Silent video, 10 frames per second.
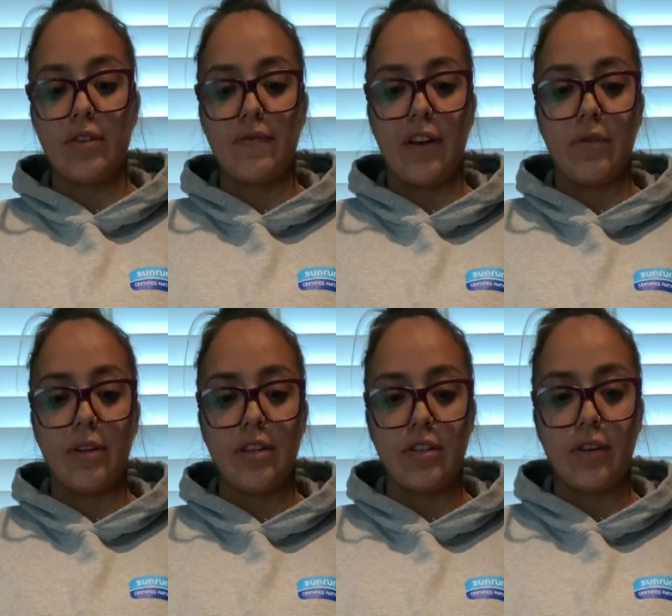veteran.
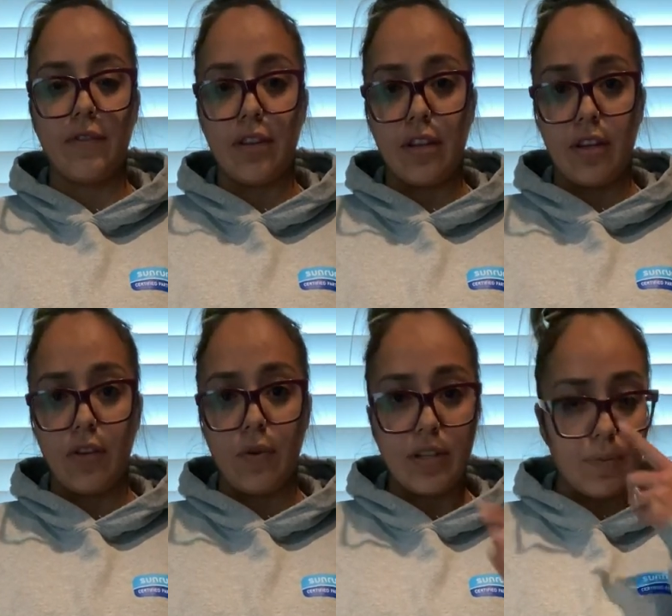He served in the
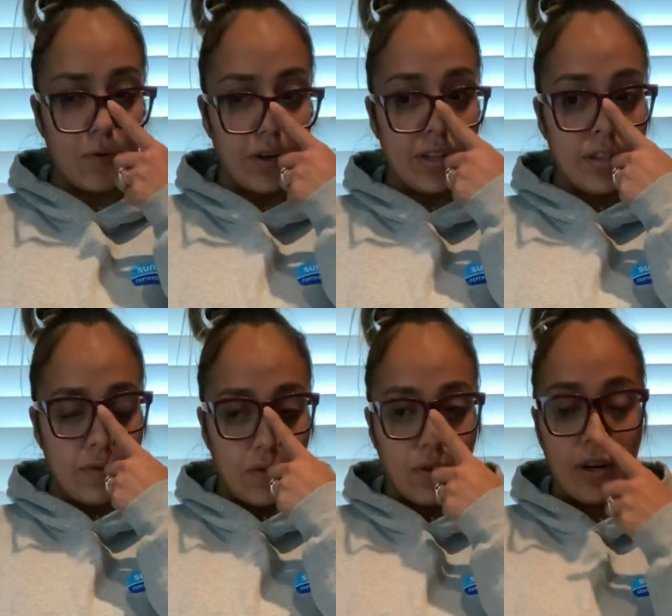U.S. Marines
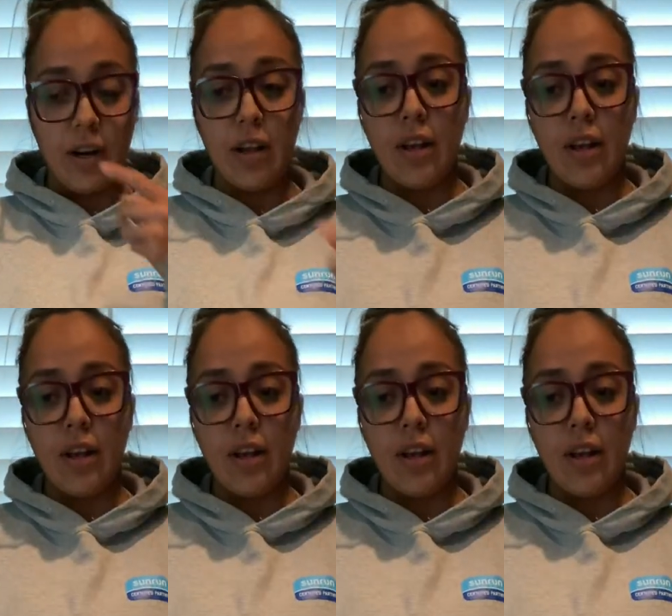for